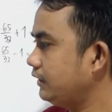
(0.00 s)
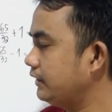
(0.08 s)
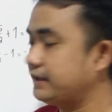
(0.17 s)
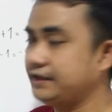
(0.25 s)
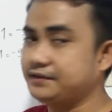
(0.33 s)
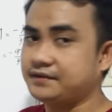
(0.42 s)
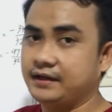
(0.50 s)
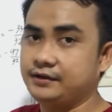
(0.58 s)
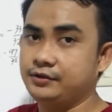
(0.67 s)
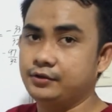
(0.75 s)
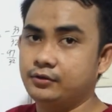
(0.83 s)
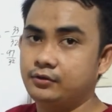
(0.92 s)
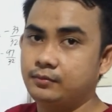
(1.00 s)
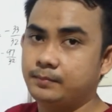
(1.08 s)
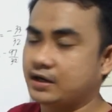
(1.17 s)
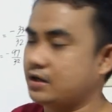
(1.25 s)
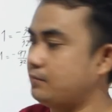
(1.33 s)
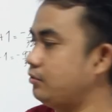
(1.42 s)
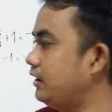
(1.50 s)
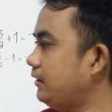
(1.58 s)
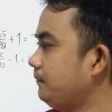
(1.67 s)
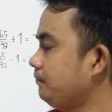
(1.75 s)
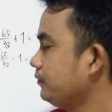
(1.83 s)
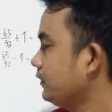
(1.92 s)
right side nung
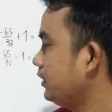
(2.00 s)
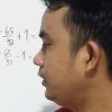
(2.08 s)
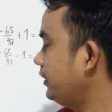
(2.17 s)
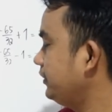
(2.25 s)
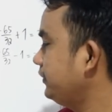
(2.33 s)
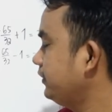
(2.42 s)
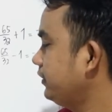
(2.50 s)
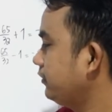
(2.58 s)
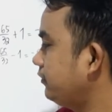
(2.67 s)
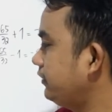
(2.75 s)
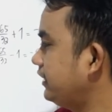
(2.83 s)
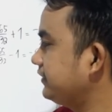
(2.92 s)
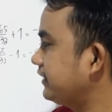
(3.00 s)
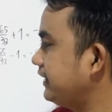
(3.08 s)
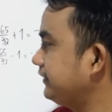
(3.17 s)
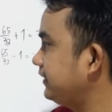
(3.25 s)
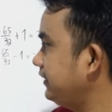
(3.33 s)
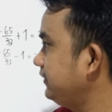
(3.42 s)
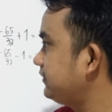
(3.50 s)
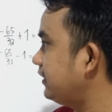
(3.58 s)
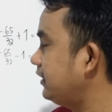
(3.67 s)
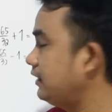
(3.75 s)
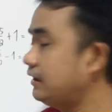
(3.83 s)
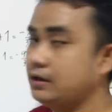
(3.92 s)
parabola. Okay. Kung nasa right side
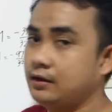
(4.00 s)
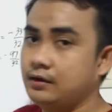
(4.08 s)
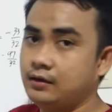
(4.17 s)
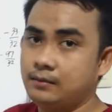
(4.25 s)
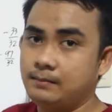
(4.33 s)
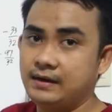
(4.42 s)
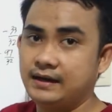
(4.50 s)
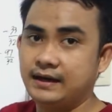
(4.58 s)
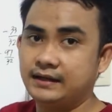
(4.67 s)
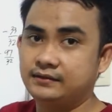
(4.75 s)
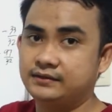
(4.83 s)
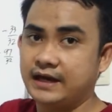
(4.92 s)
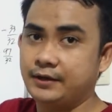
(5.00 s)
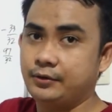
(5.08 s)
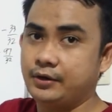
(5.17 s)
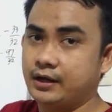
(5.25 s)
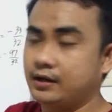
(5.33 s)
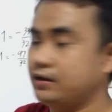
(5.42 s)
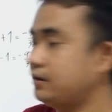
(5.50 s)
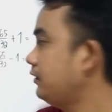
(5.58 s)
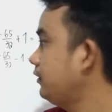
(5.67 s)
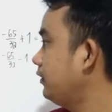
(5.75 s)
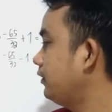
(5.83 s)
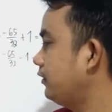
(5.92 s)
siya, mag-add tayo ng
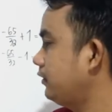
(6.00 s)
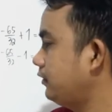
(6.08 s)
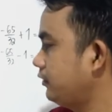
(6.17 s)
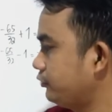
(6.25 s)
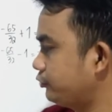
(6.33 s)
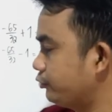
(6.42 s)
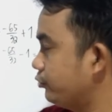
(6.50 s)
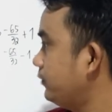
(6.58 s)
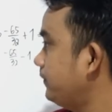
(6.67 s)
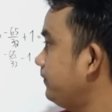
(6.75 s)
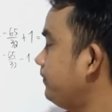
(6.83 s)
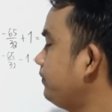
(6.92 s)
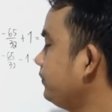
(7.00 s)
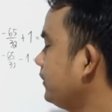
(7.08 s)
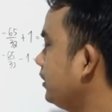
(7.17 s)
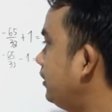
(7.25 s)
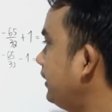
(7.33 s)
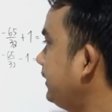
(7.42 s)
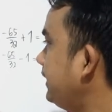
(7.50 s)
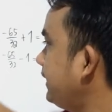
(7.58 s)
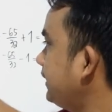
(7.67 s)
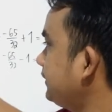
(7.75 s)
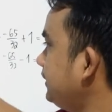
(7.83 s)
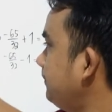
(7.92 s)
2. Okay,
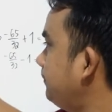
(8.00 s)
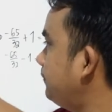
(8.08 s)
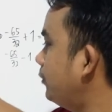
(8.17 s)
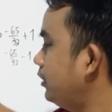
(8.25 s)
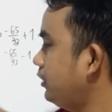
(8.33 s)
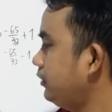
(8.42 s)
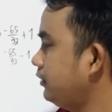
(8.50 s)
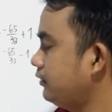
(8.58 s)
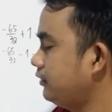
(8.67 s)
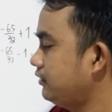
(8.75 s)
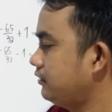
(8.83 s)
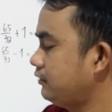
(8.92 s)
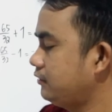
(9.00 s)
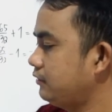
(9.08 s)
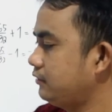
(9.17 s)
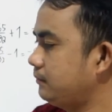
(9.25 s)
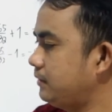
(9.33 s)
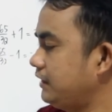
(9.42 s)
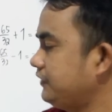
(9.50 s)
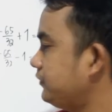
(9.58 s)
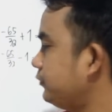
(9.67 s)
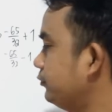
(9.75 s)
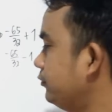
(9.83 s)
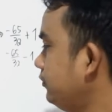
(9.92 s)
negative 4 plus
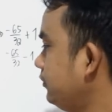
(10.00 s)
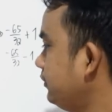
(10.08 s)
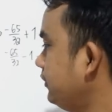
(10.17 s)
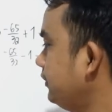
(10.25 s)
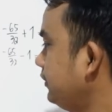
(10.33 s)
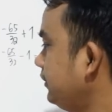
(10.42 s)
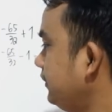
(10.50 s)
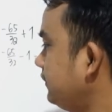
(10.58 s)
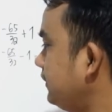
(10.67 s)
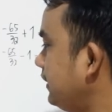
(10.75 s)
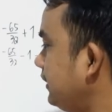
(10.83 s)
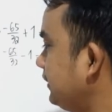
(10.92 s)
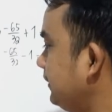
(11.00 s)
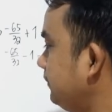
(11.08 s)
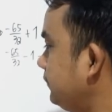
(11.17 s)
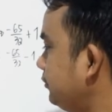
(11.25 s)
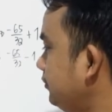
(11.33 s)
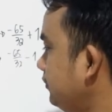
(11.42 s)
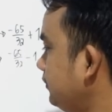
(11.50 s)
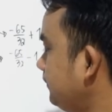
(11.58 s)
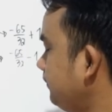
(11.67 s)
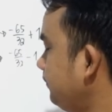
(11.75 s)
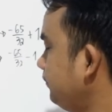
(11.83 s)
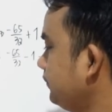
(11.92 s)
2 is negative 2.
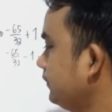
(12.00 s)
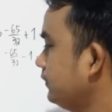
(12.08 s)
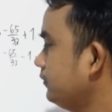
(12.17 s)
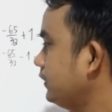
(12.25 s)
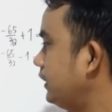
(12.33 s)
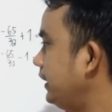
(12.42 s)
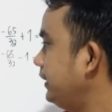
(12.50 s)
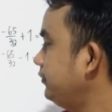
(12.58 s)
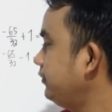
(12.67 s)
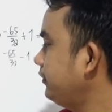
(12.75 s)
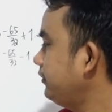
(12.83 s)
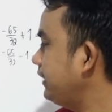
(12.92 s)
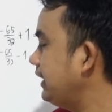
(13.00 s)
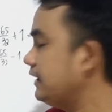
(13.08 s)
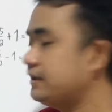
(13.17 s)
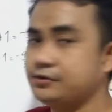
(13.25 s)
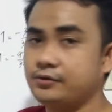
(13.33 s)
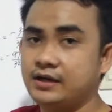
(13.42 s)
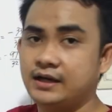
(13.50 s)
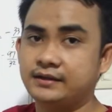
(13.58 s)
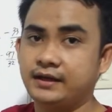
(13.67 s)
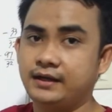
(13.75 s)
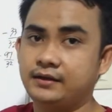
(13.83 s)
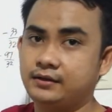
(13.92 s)
Okay, yung LR2
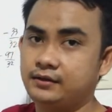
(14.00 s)
natin